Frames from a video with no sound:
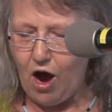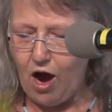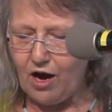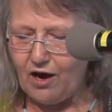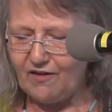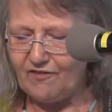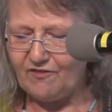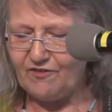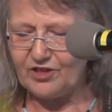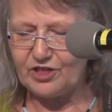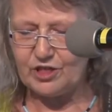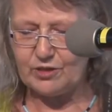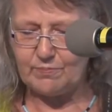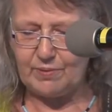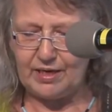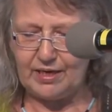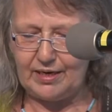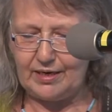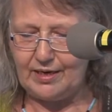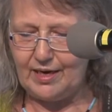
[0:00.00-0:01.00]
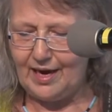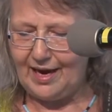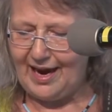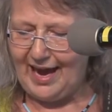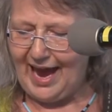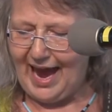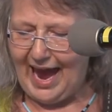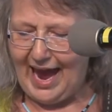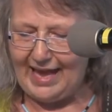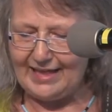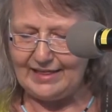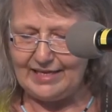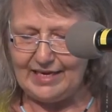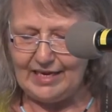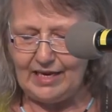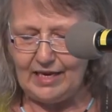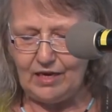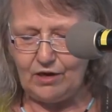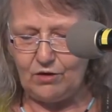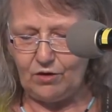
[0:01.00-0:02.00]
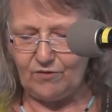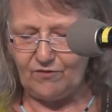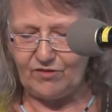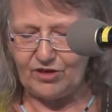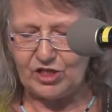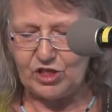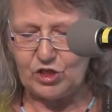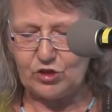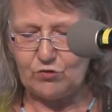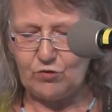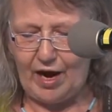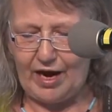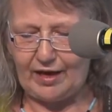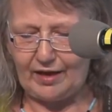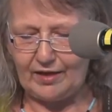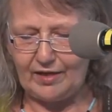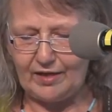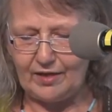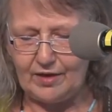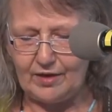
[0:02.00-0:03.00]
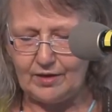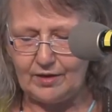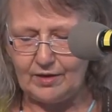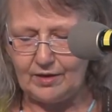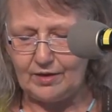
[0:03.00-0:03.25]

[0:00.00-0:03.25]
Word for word: hawk for speed, and the eagle for strength.